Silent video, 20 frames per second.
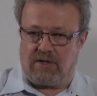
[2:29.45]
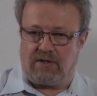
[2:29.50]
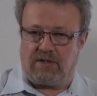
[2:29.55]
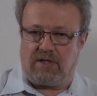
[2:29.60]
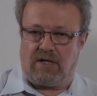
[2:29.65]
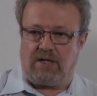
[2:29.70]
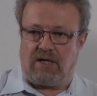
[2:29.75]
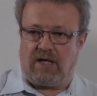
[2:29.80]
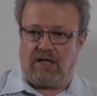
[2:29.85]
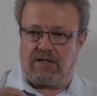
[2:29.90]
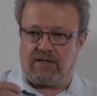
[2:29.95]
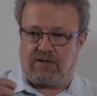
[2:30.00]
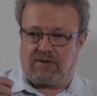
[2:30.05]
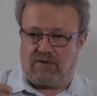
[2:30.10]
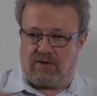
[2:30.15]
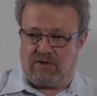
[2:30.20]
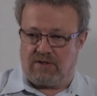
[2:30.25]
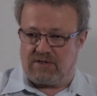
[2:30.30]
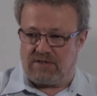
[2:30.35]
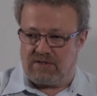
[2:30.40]
and that
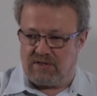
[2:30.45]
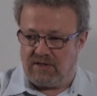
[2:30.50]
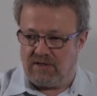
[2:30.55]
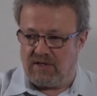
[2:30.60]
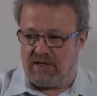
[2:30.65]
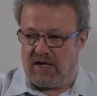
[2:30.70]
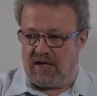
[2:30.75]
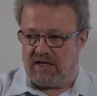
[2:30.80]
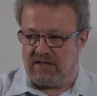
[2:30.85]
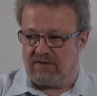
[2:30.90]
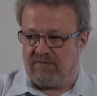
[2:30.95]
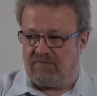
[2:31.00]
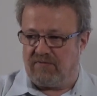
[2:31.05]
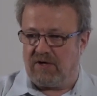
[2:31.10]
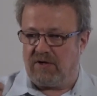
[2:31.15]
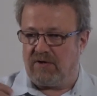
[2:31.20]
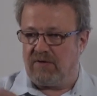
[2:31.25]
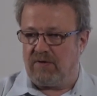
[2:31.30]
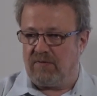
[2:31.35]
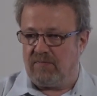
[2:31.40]
electron still has a
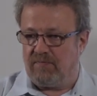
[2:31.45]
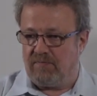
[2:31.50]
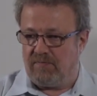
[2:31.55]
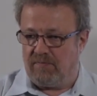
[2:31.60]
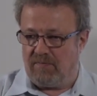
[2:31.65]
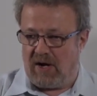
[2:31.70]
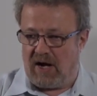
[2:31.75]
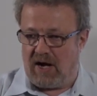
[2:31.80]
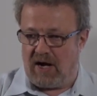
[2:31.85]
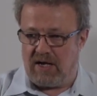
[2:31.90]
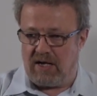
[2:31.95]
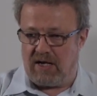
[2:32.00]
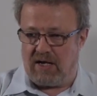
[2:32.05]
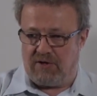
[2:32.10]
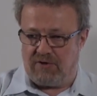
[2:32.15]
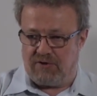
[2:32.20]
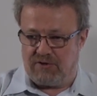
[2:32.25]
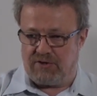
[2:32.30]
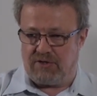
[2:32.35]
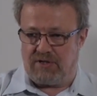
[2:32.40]
very high
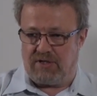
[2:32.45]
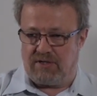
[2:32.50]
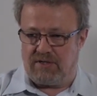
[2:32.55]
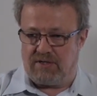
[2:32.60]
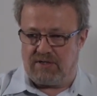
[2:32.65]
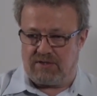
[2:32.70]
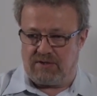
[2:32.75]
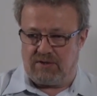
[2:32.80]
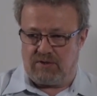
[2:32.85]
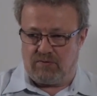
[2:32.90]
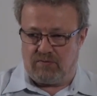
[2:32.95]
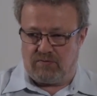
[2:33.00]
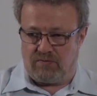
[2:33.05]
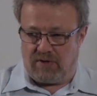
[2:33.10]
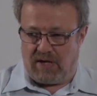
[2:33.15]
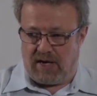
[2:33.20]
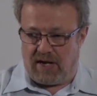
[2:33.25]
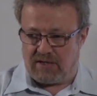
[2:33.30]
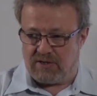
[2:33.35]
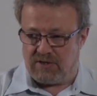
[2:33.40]
energy. It doesn't do
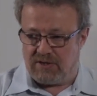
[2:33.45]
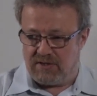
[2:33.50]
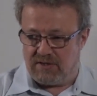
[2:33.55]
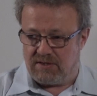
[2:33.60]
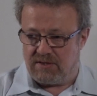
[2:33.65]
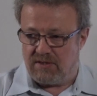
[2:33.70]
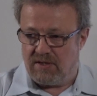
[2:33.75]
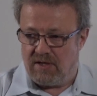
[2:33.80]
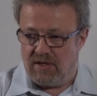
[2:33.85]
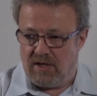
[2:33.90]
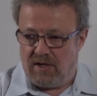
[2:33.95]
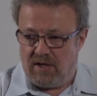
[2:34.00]
reactions,